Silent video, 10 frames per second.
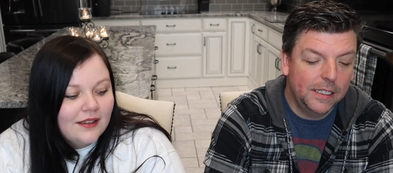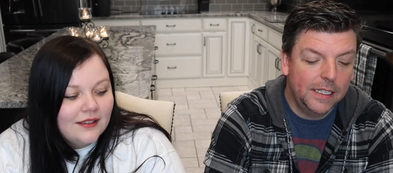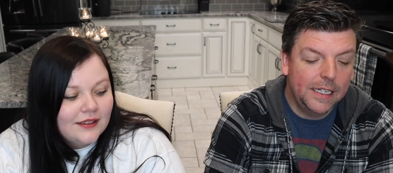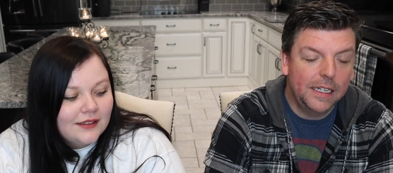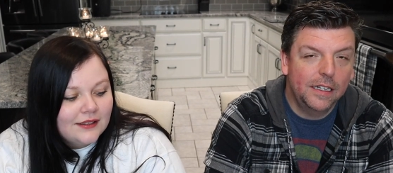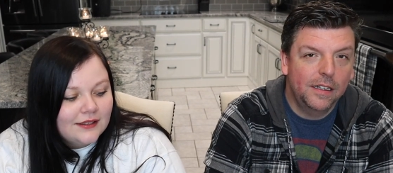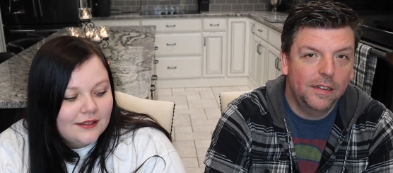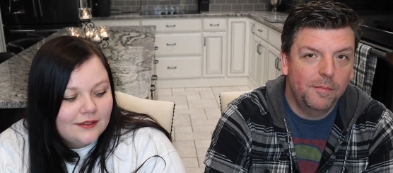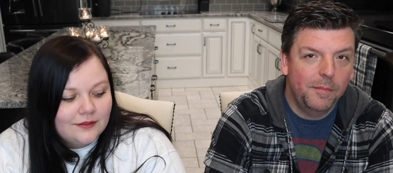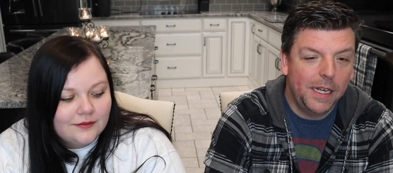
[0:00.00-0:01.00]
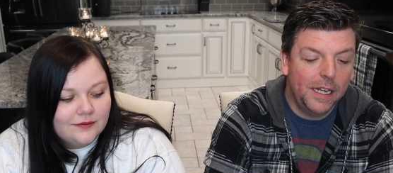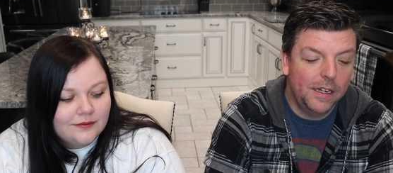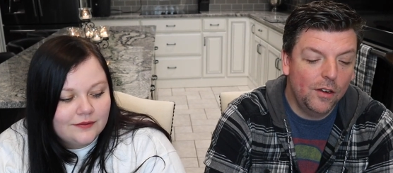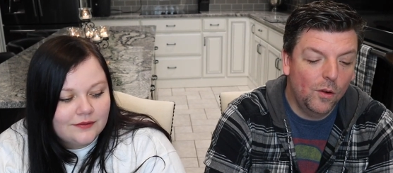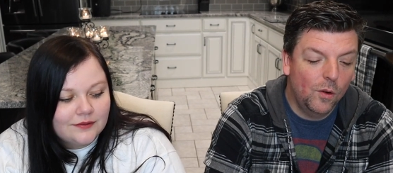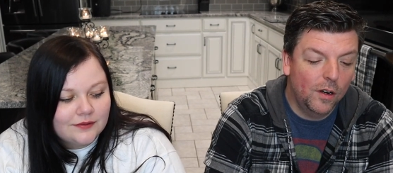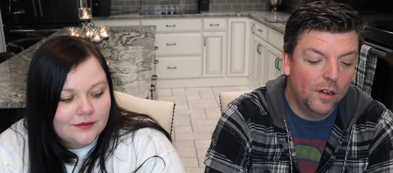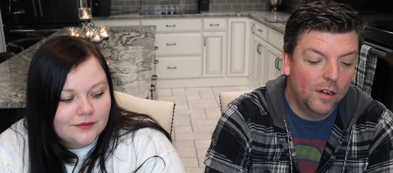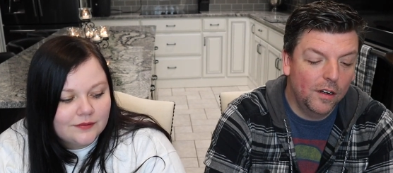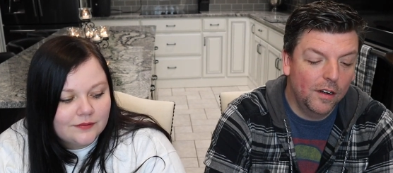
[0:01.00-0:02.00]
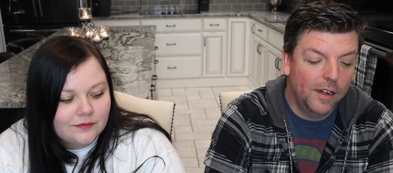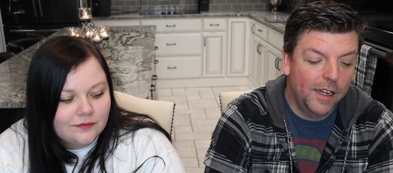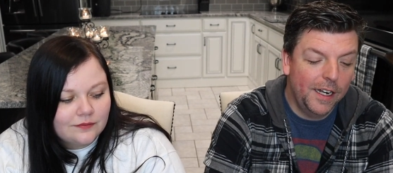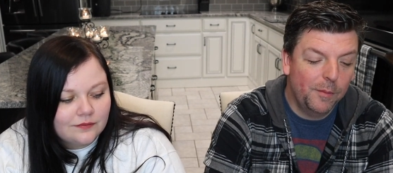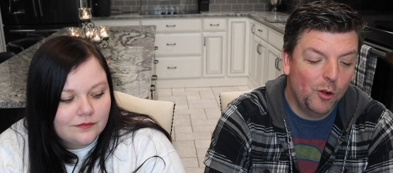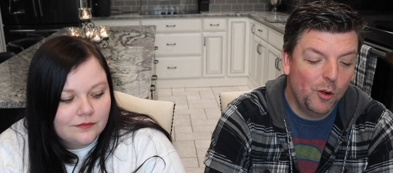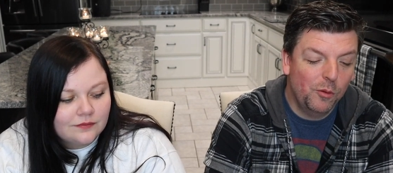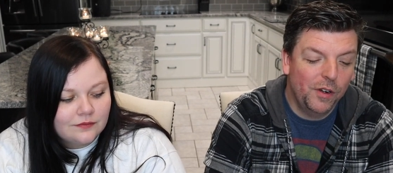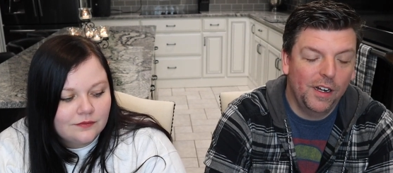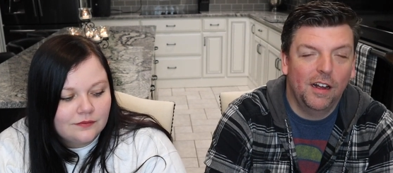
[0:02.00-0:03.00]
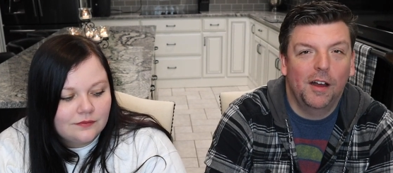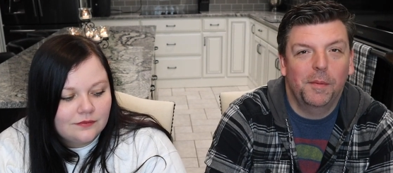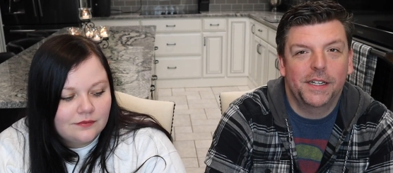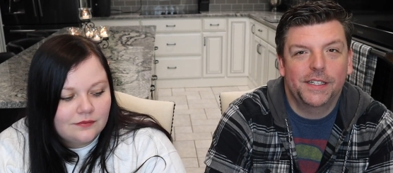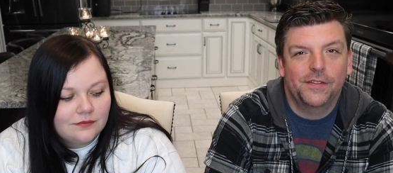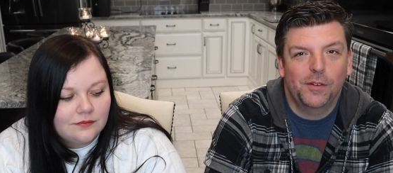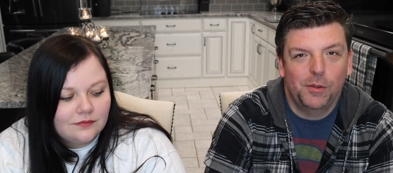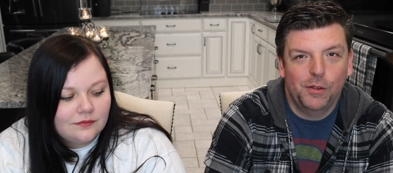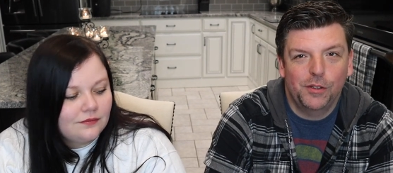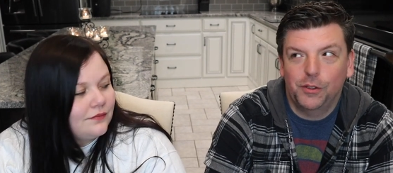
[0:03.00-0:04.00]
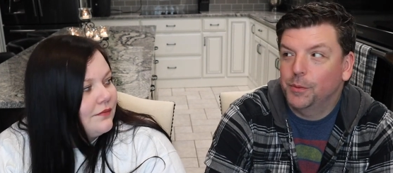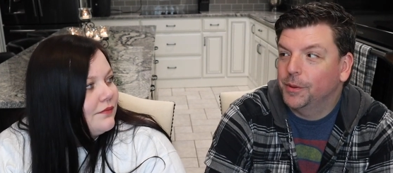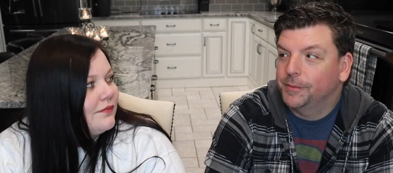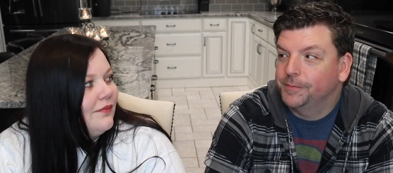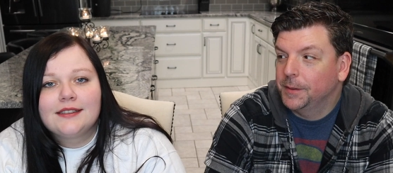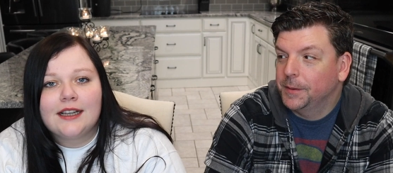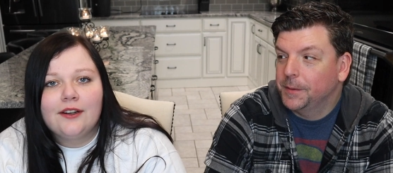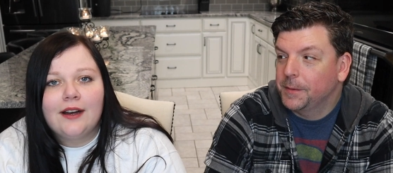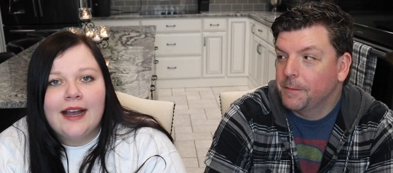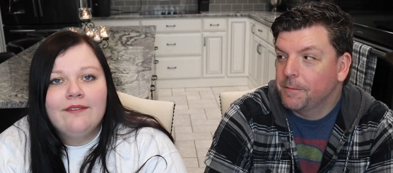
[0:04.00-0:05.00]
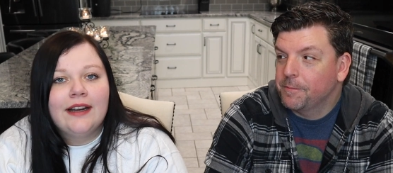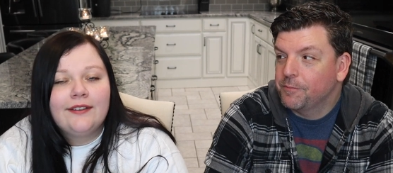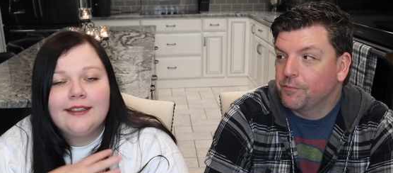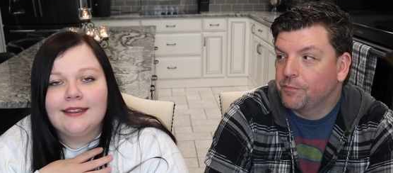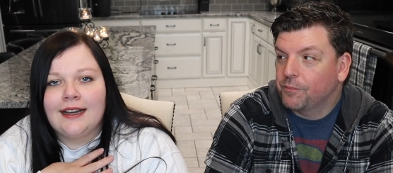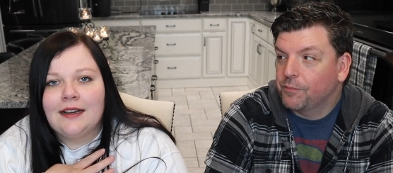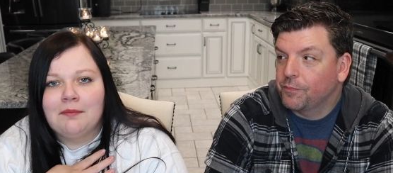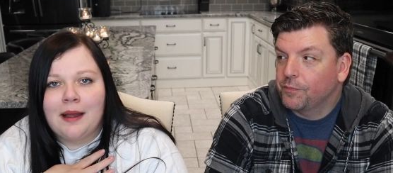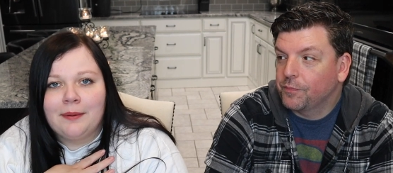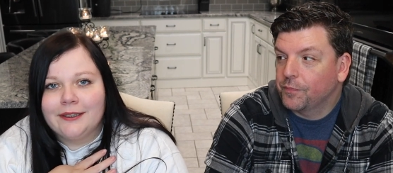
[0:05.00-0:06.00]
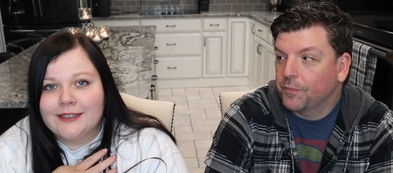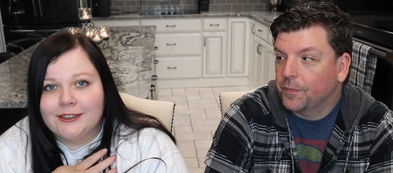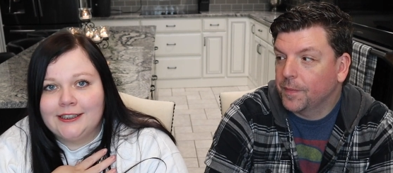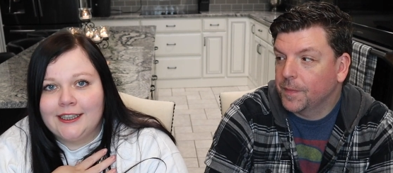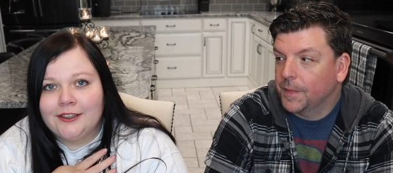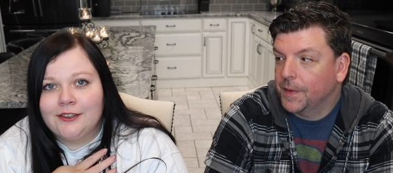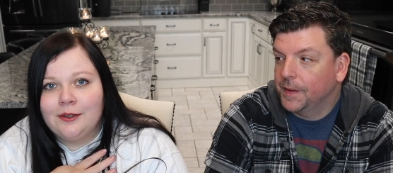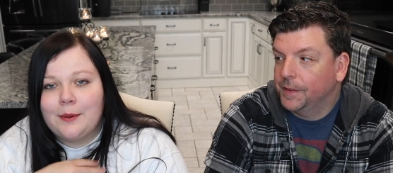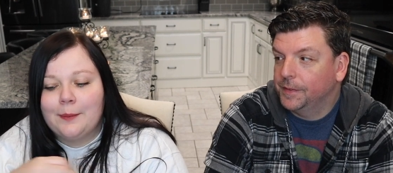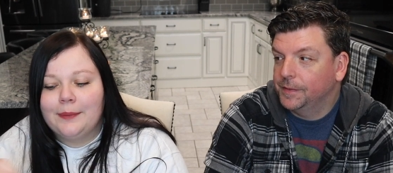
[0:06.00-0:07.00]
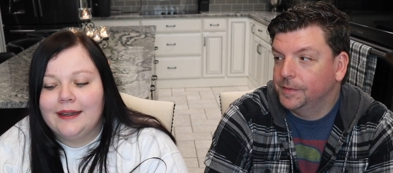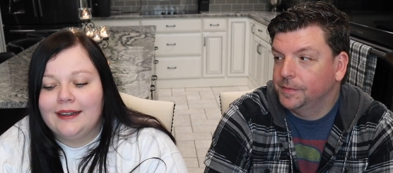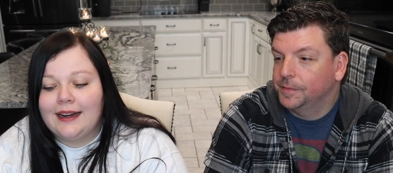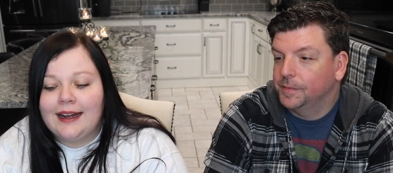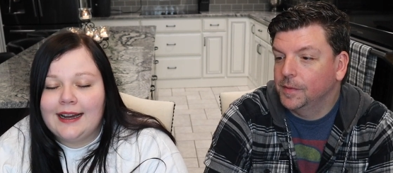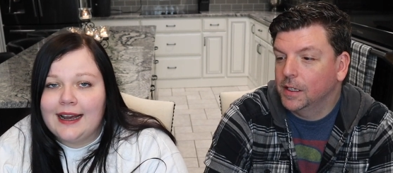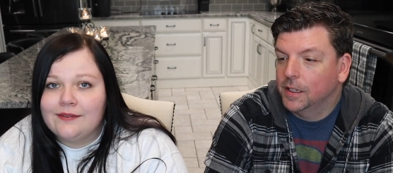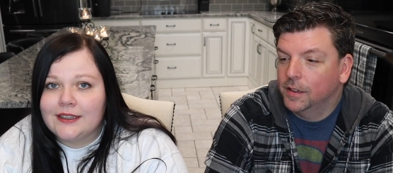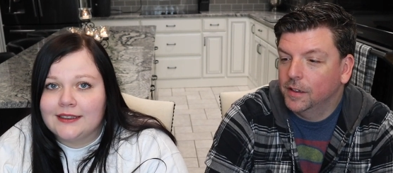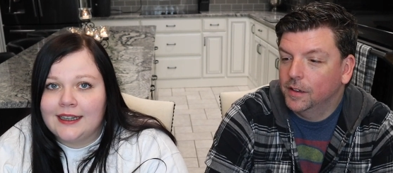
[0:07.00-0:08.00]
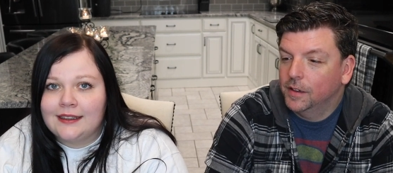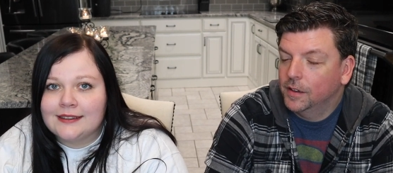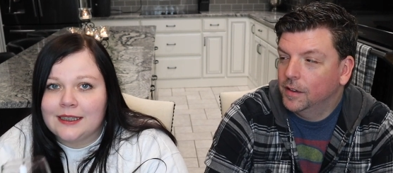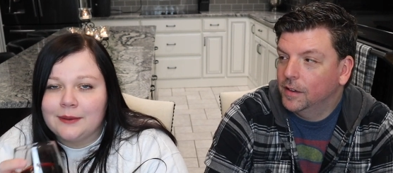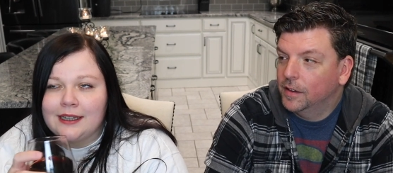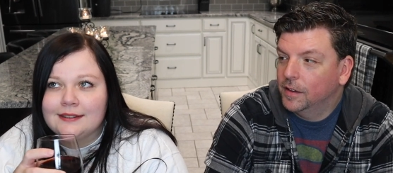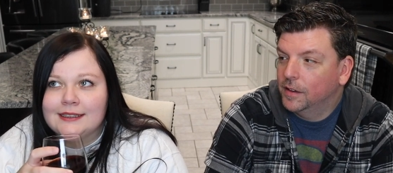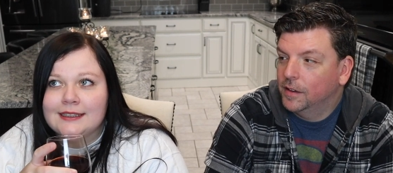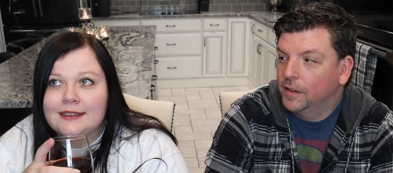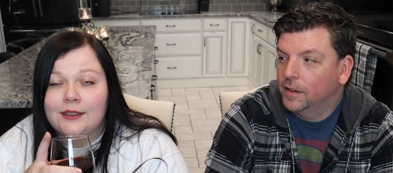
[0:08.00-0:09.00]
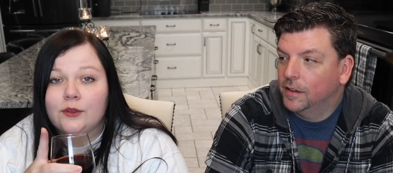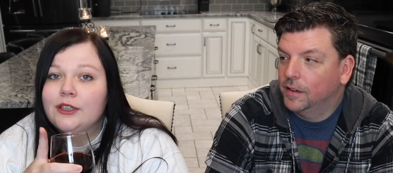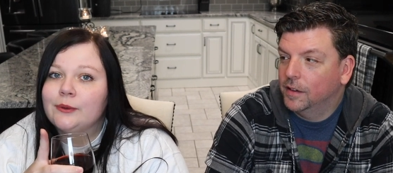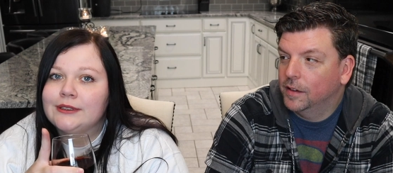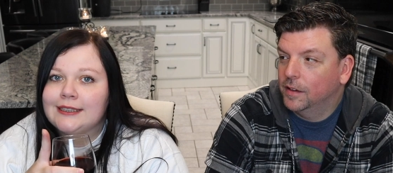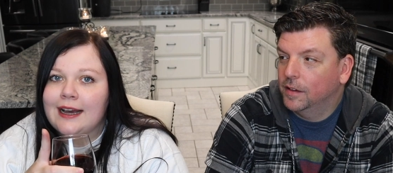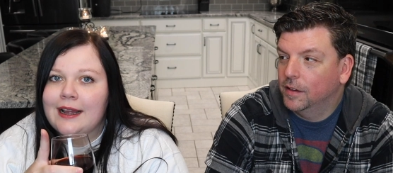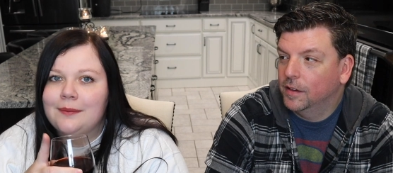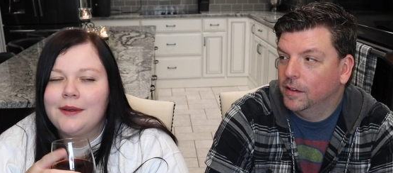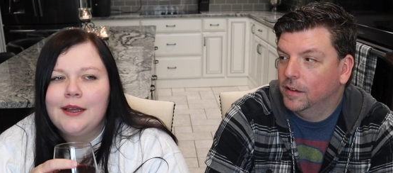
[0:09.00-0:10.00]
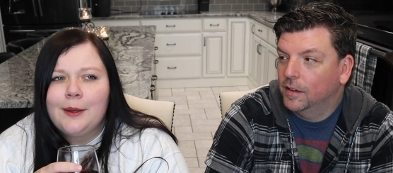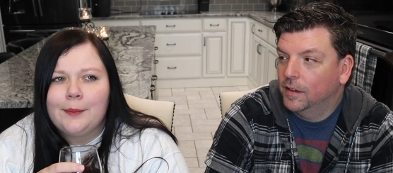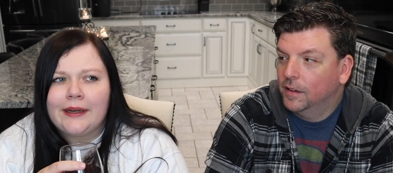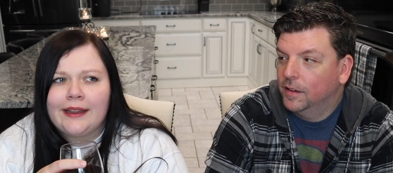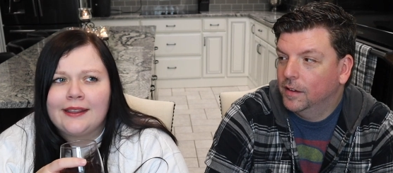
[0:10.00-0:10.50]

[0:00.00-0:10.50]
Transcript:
Speaker 1: deleted mean or inappropriate comments from YouTube.
Speaker 2: So I've never done that in my personal channel, but I have done that on someone else's and only one time, but